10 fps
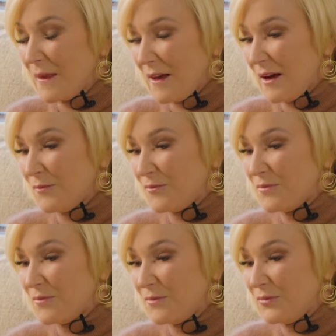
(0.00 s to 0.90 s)
Um,
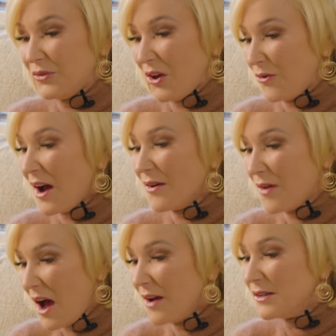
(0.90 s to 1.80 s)
so I,
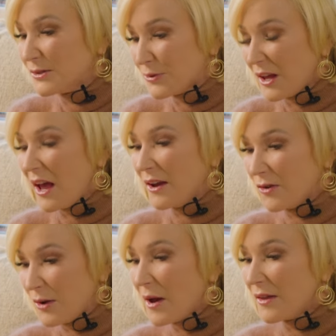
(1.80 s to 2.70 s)
I was pretty
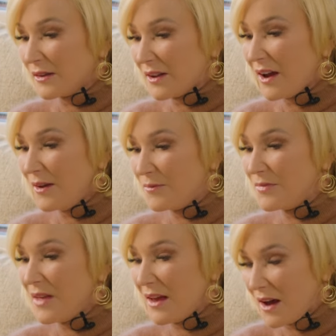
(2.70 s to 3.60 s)
angry by the time
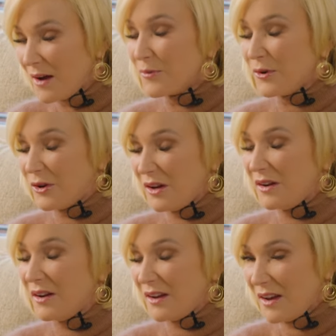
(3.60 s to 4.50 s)
they
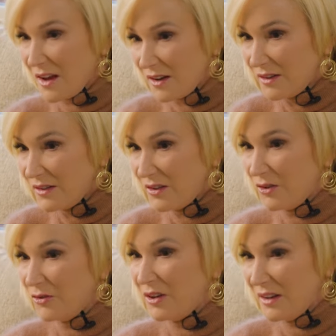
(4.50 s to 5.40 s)
uprooted again
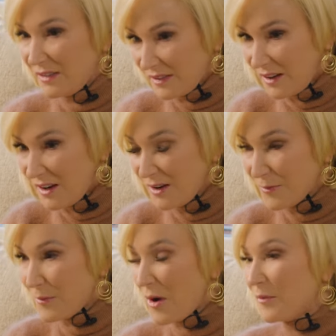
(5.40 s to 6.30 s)
to D C
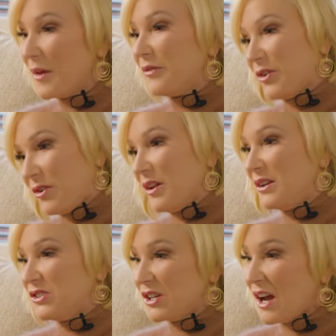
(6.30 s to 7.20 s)
My mom left early.
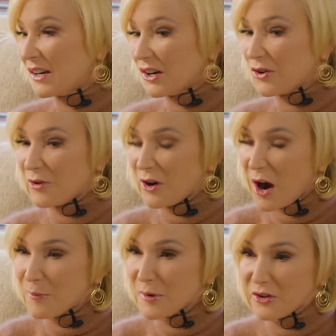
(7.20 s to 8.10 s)
She got a career
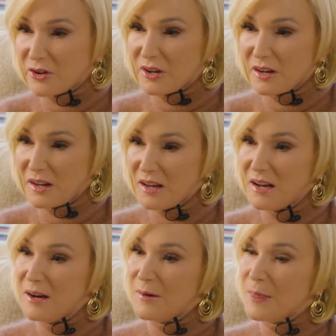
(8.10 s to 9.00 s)
opportunity.
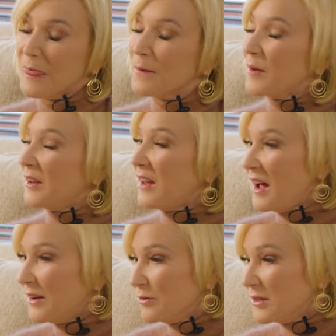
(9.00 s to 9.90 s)
My
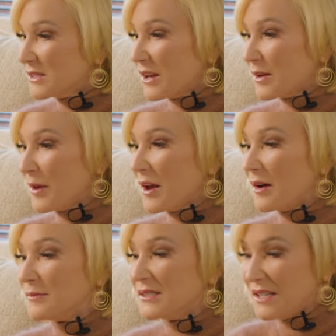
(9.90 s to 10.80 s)
dad was going to
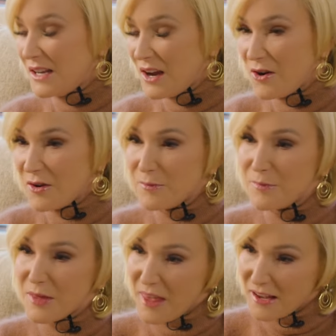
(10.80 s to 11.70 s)
become C E O of
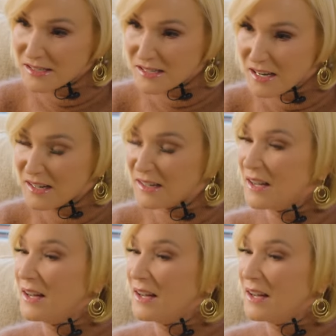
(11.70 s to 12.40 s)
Bethesda.